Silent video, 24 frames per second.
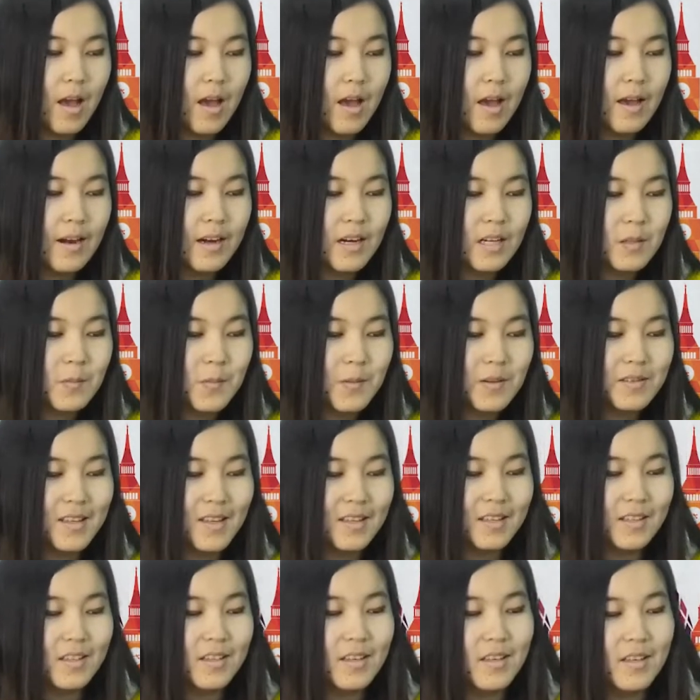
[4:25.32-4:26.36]
I respect
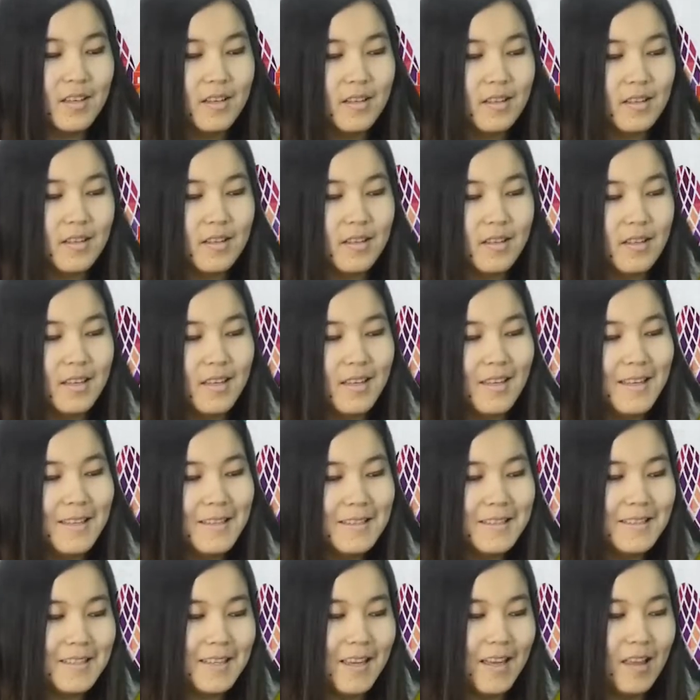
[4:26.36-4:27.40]
that he
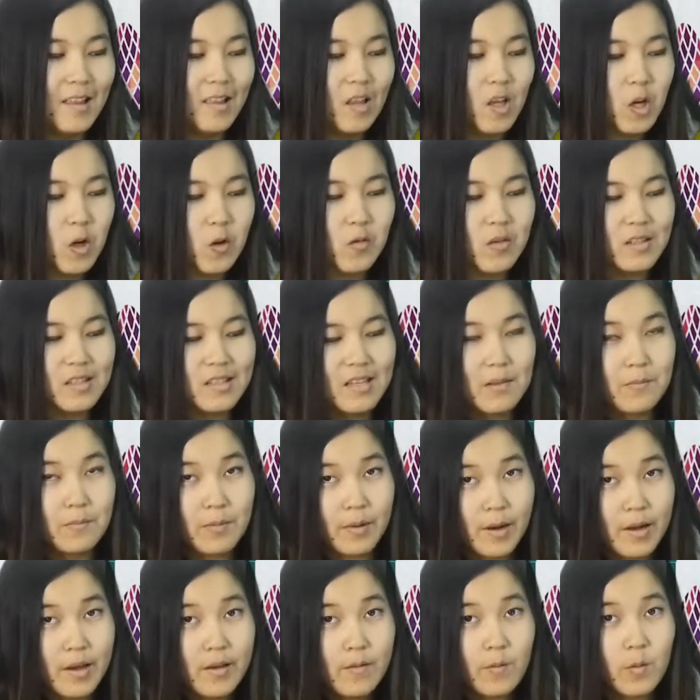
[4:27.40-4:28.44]
is eloquent and
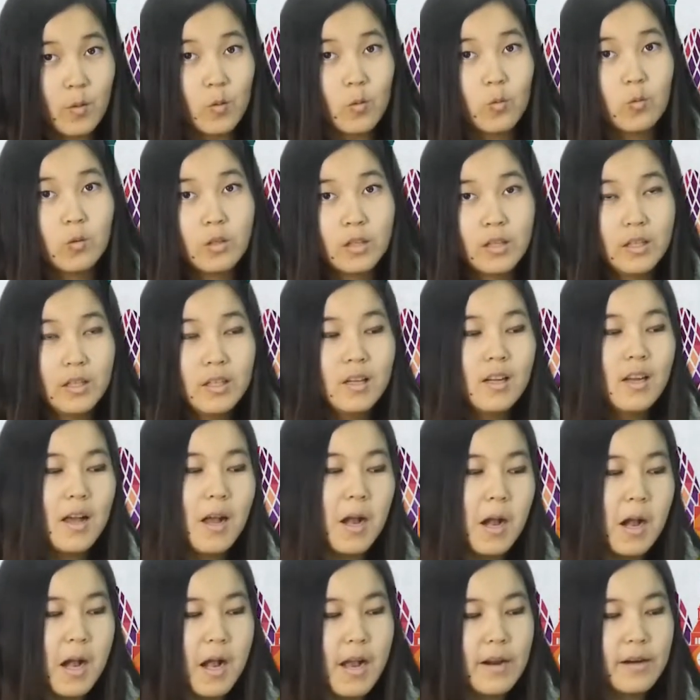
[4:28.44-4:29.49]
brave, or
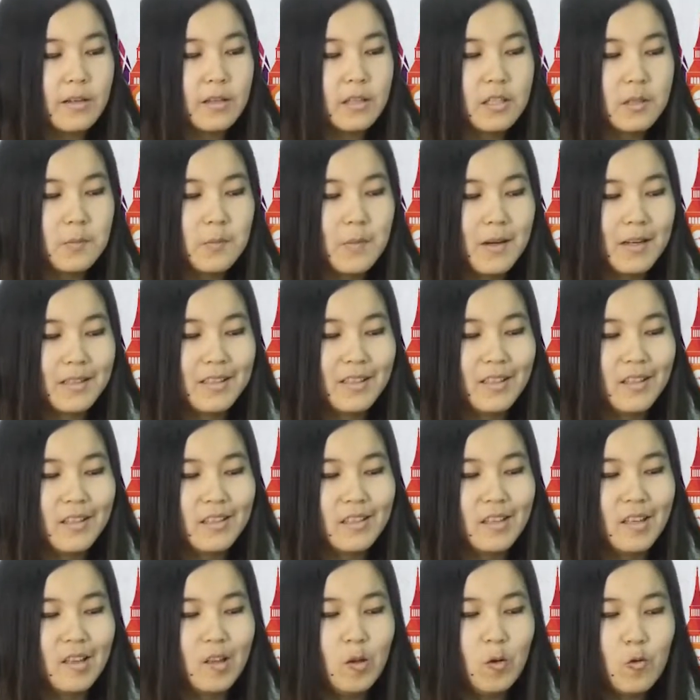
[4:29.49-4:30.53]
I respect
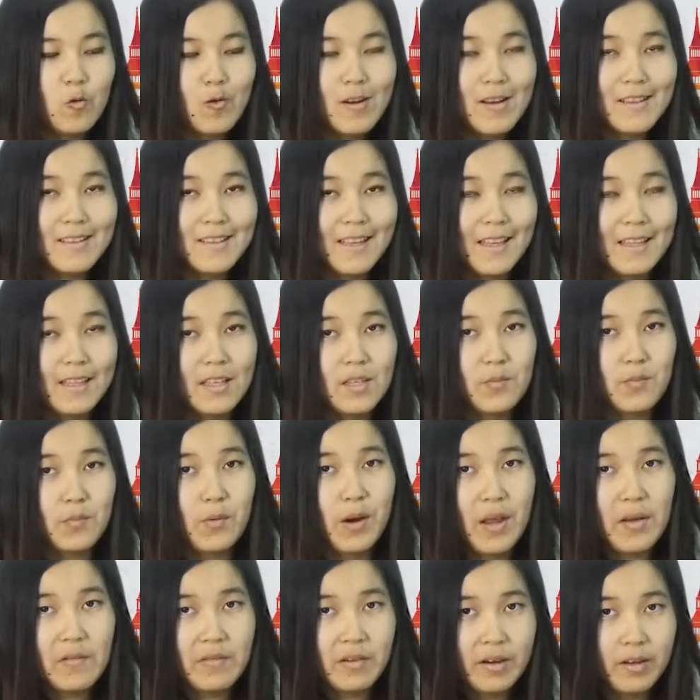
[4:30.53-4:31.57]
his eloquence and his
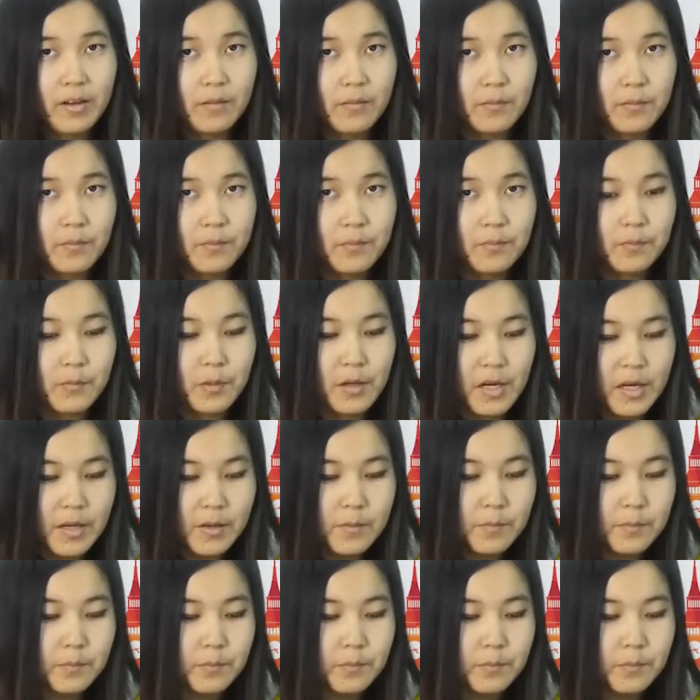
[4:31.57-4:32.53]
bravery, okay?